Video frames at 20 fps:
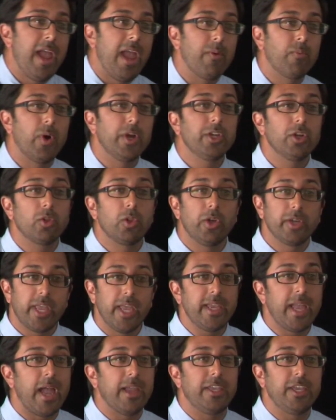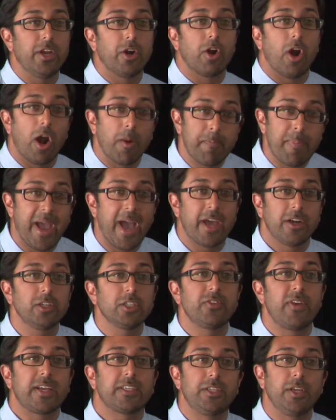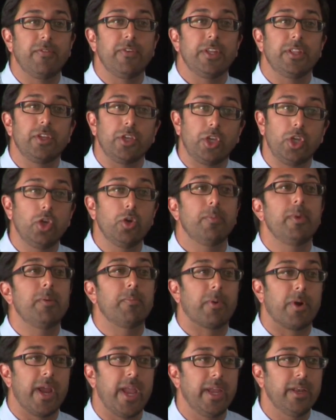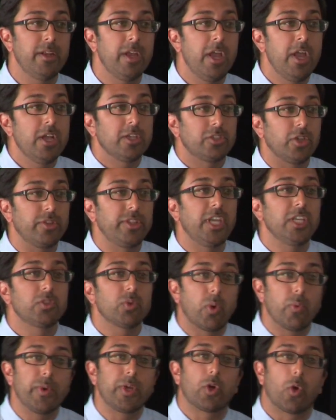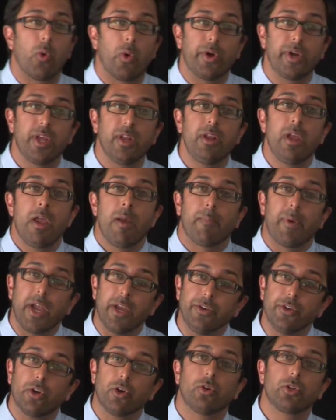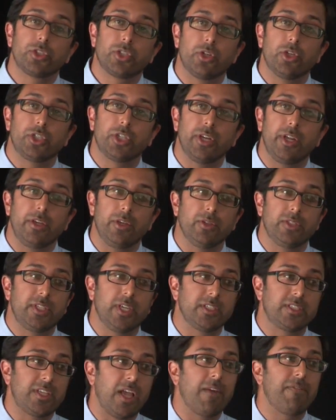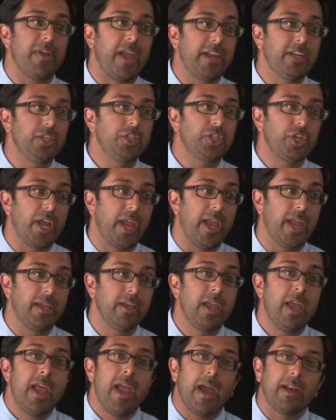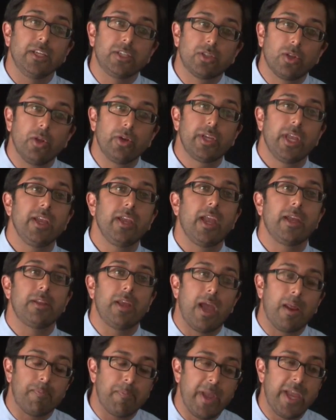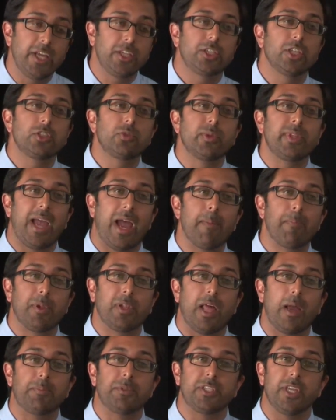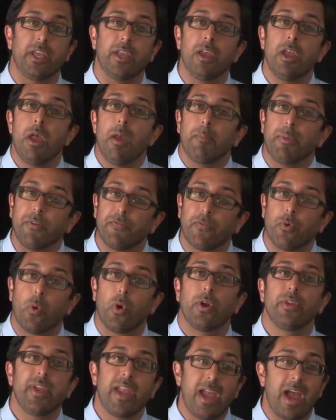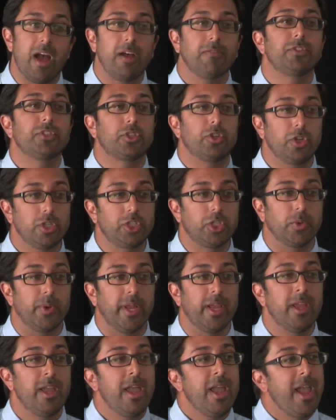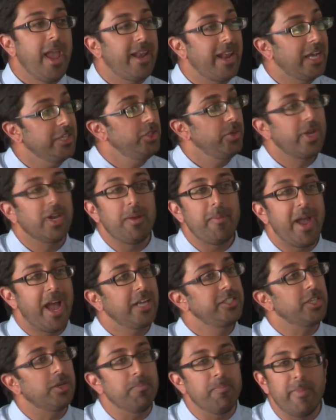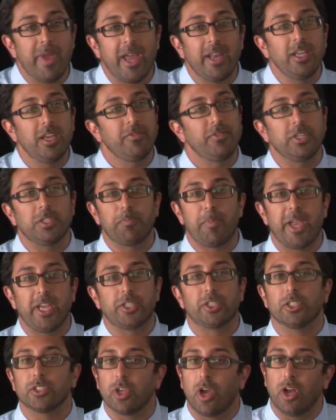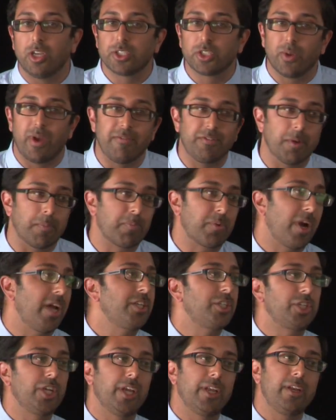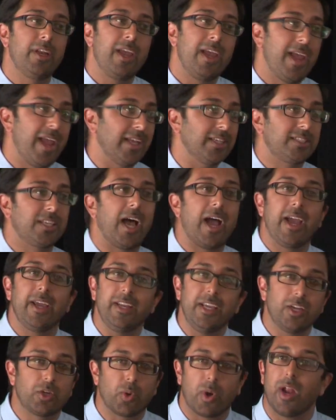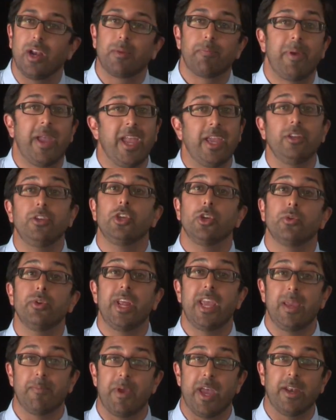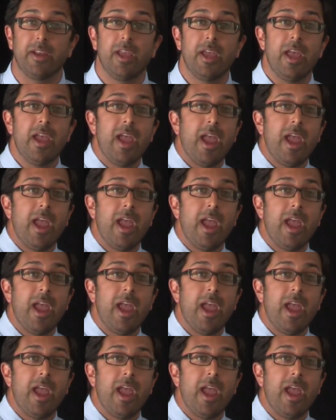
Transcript: And what you're looking at here are patterns of activity in the human brain. So these were recorded by a neurosurgeon at UCSF, Eddie Chang, and he's looking at, at patients with epilepsy before they have surgery. And as you can imagine, many of these patients also have depression, anxiety, chronic pain, you name it.